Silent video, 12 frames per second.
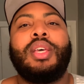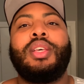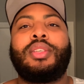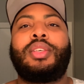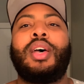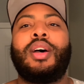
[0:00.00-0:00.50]

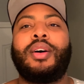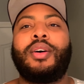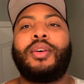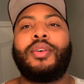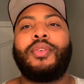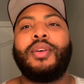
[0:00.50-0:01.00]

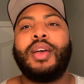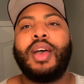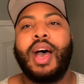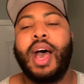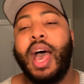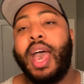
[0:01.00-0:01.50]
So
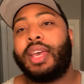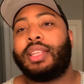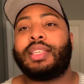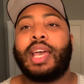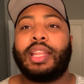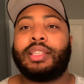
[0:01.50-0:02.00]
I
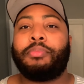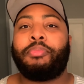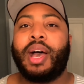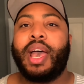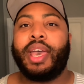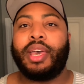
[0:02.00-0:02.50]
decided to
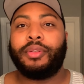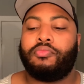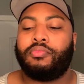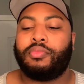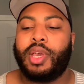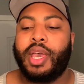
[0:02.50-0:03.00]
buy it.
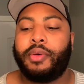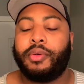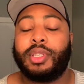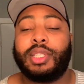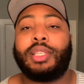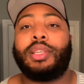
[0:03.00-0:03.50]

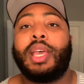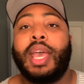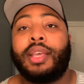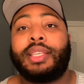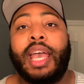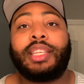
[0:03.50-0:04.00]

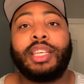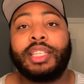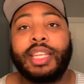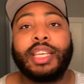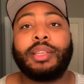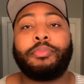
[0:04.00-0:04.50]
It's actually a
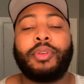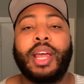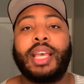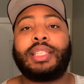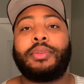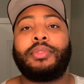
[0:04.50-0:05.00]
decent
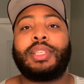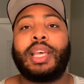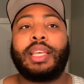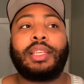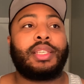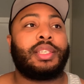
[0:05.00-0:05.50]
price. It was
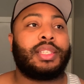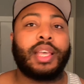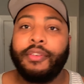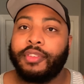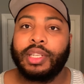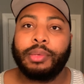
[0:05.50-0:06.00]
like
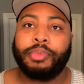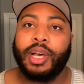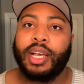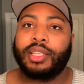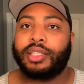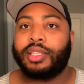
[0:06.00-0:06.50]

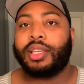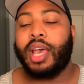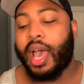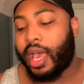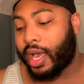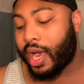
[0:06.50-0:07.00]
$70.
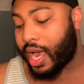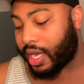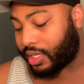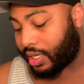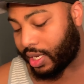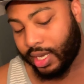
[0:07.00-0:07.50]
I got